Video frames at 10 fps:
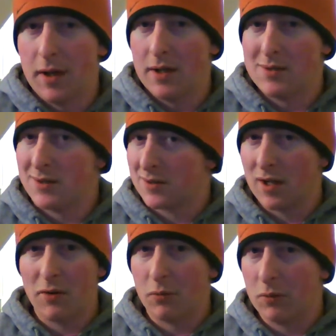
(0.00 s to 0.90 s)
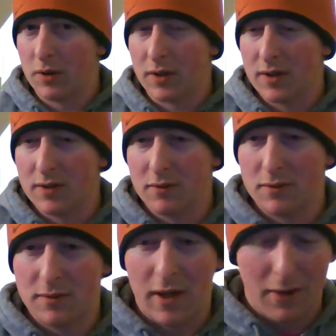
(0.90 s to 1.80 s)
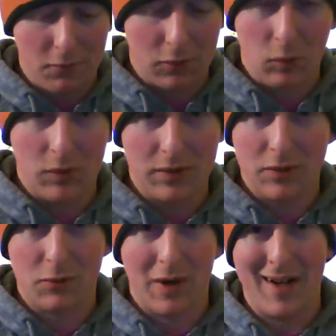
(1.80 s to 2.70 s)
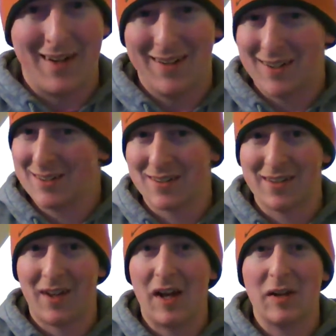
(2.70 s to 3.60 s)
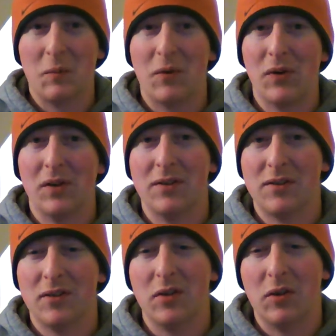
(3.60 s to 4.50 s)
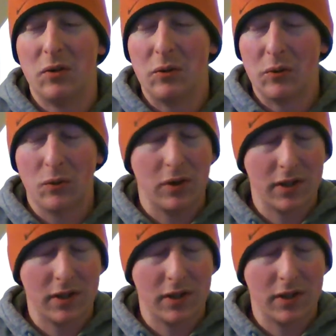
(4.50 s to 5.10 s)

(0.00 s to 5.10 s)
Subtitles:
I just got off work. I'm recording this right now at like 6 o'clock in the morning, so